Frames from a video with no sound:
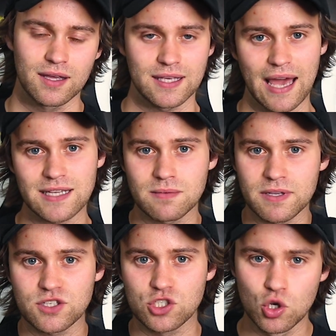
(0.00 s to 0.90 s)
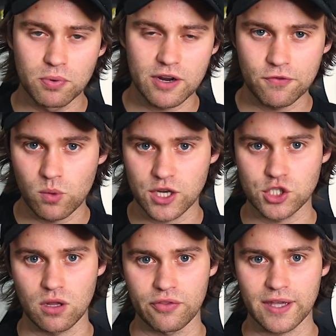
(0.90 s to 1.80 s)
he hasn't been super
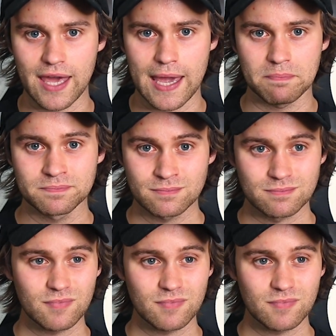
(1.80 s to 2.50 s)
influential on the game.